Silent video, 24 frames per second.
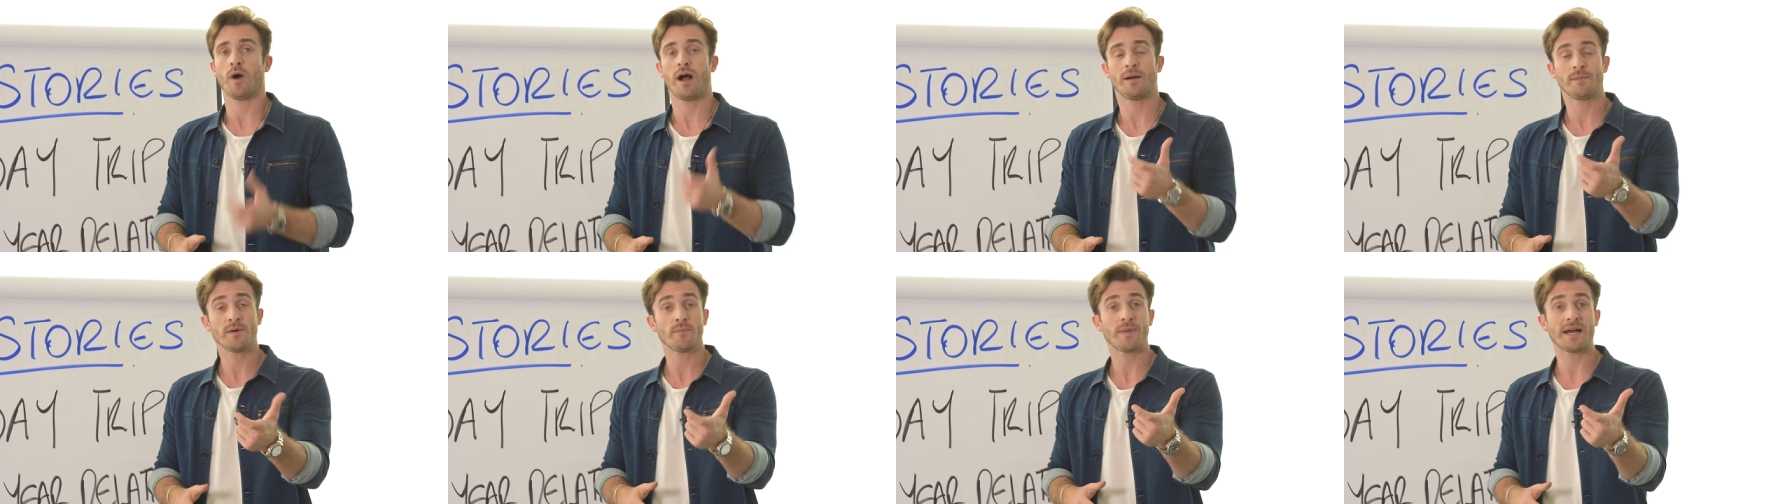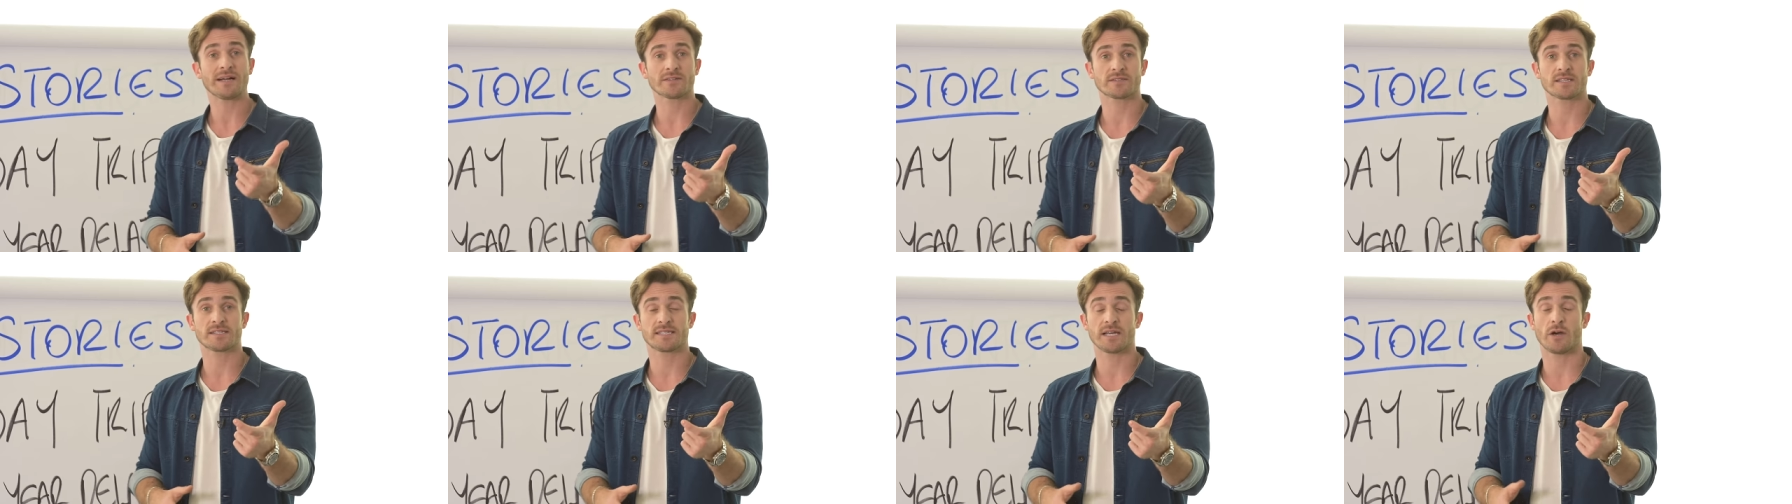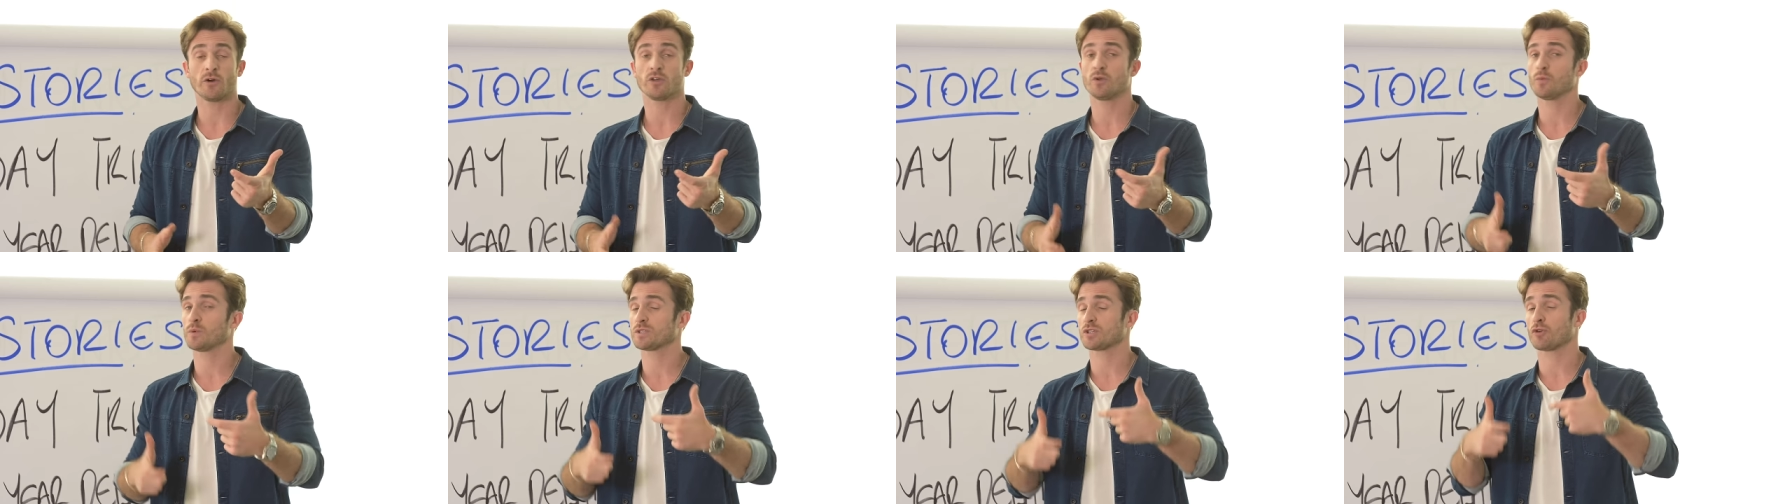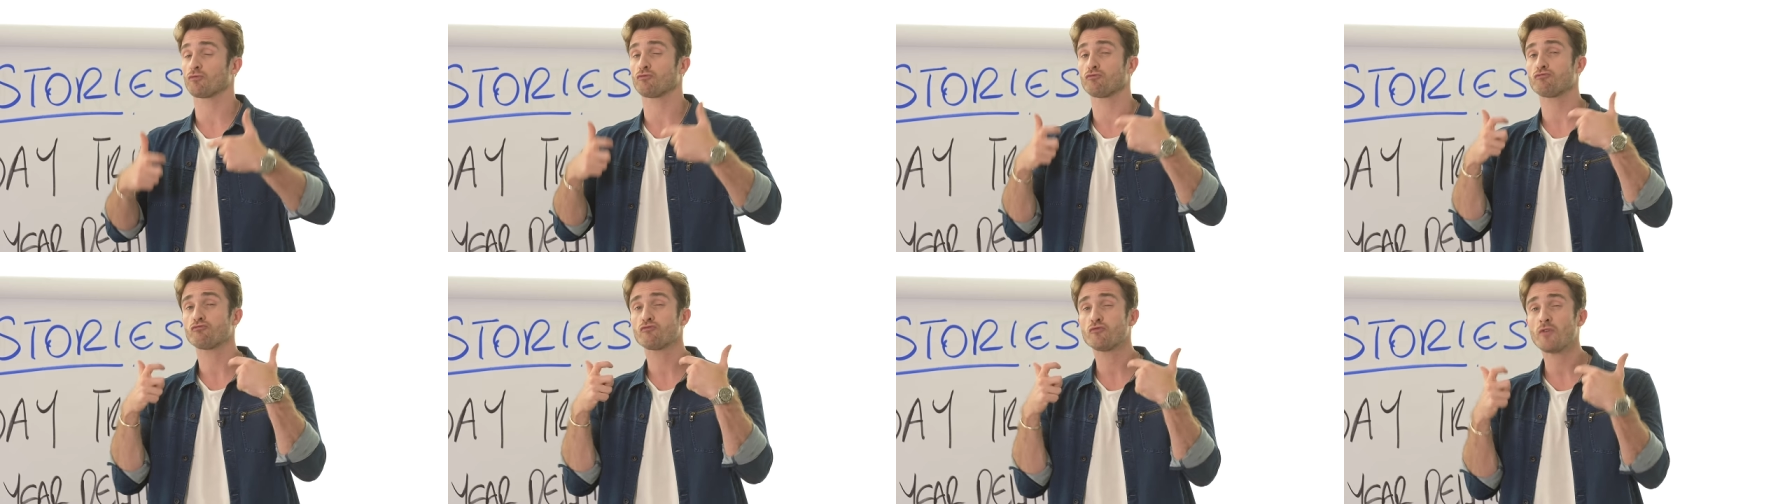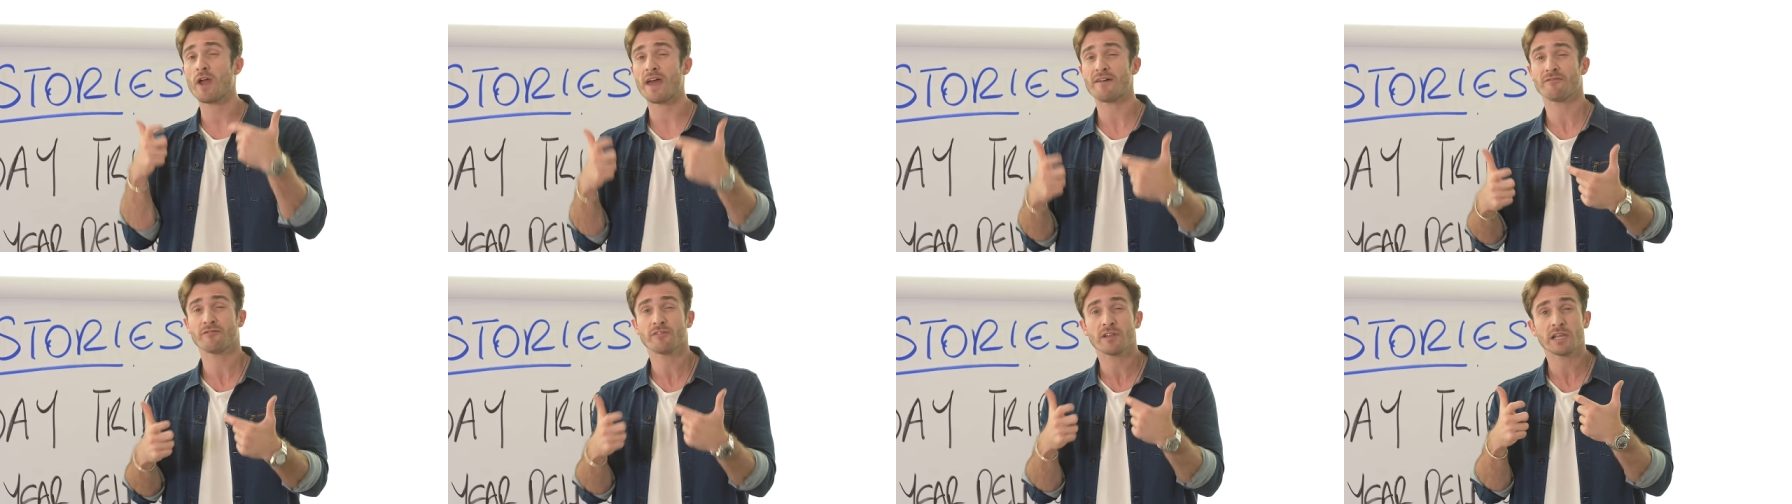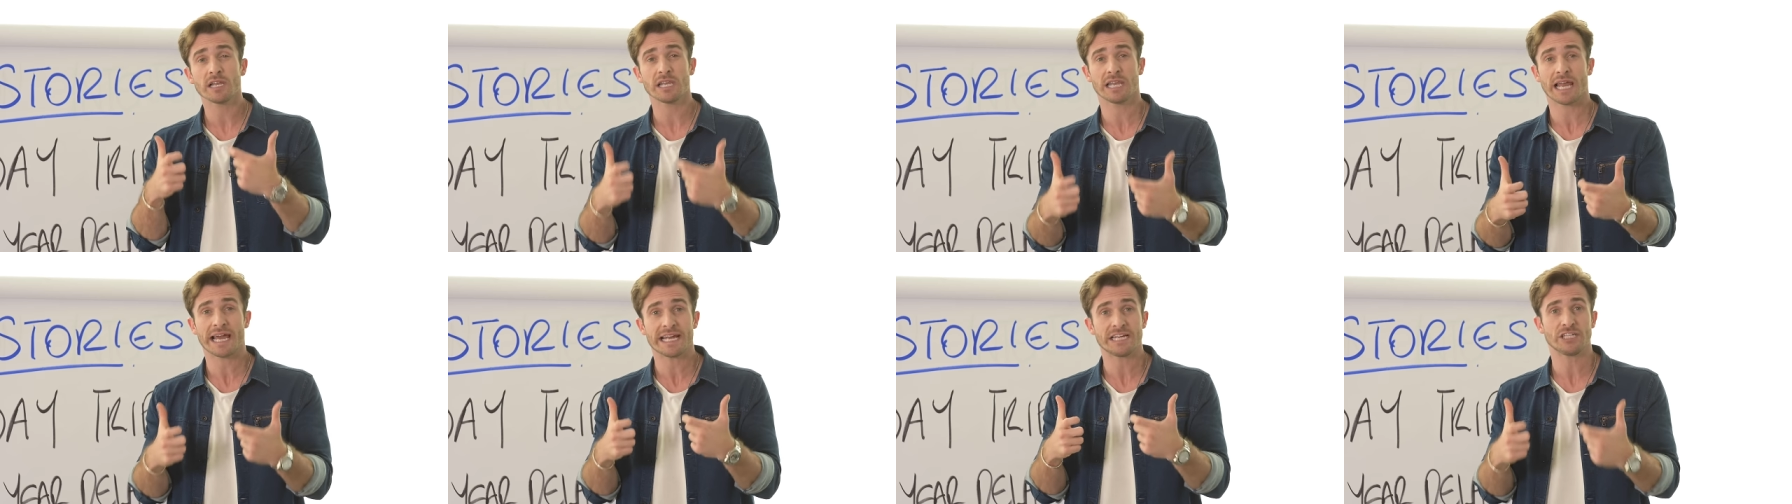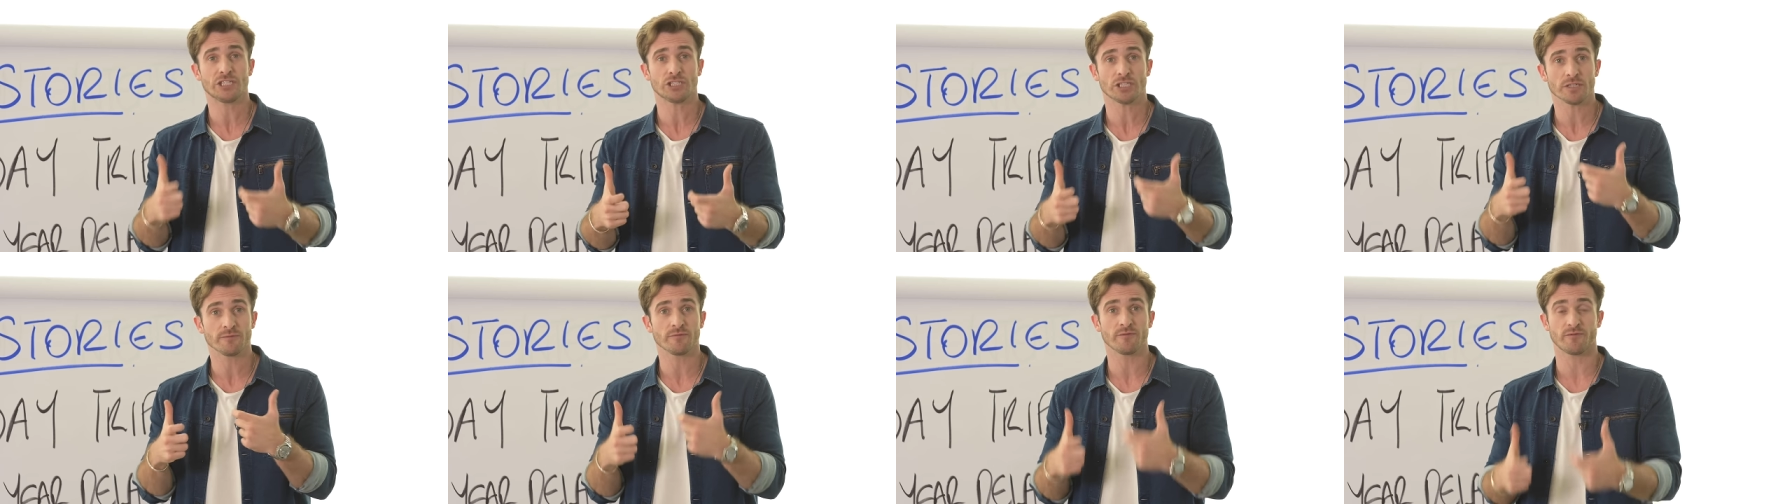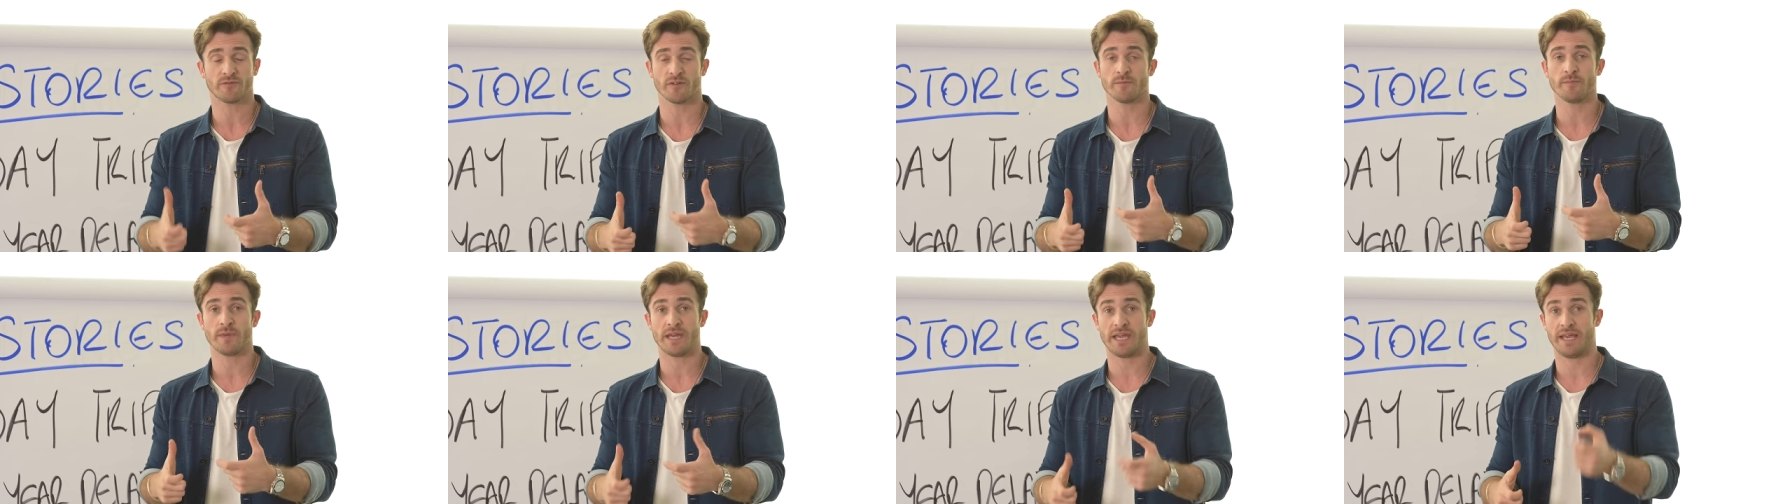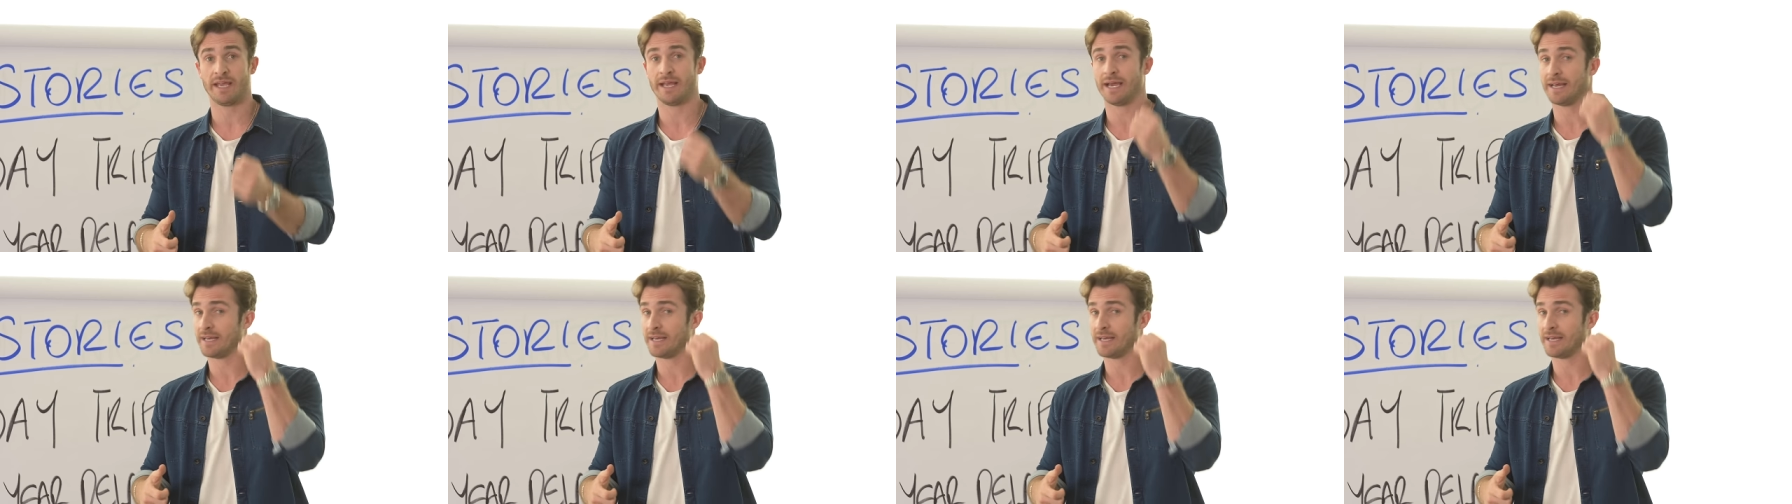What I'm about to tell you was a revelation for me,